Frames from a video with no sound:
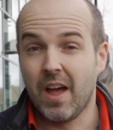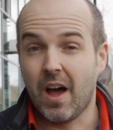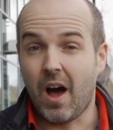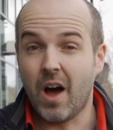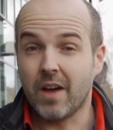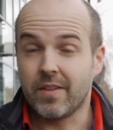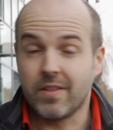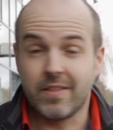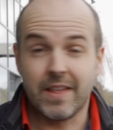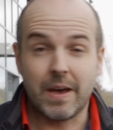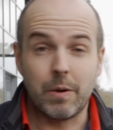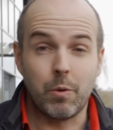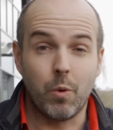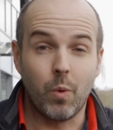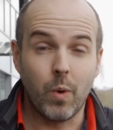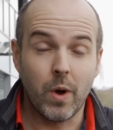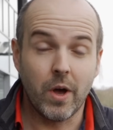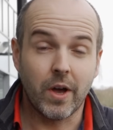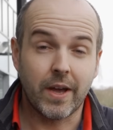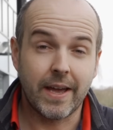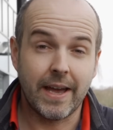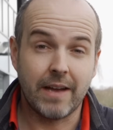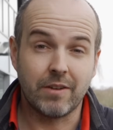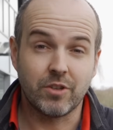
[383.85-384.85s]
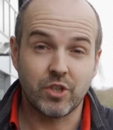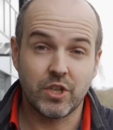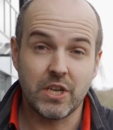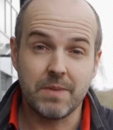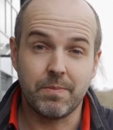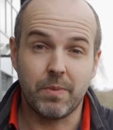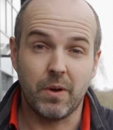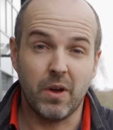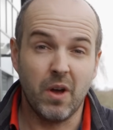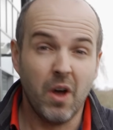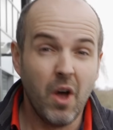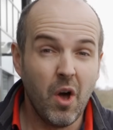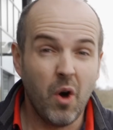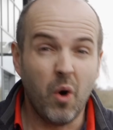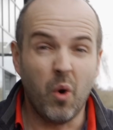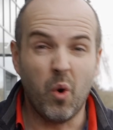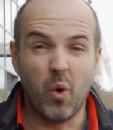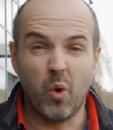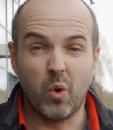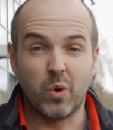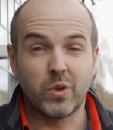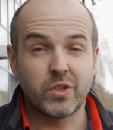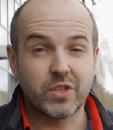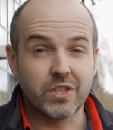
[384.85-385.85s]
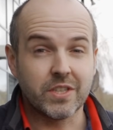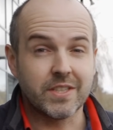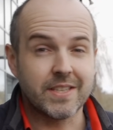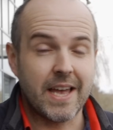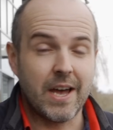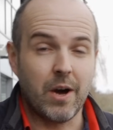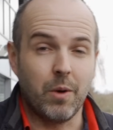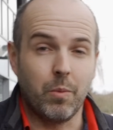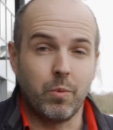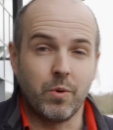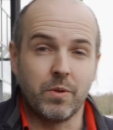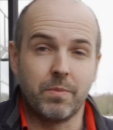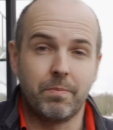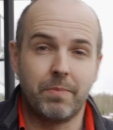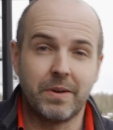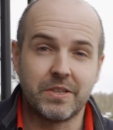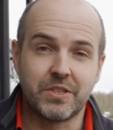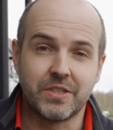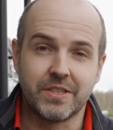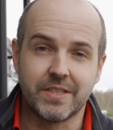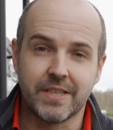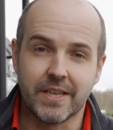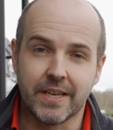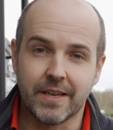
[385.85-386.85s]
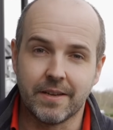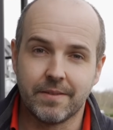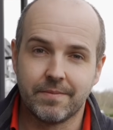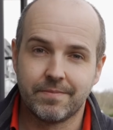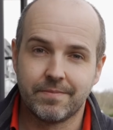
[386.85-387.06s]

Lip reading: either that will work out cheaper or just to help with budgeting.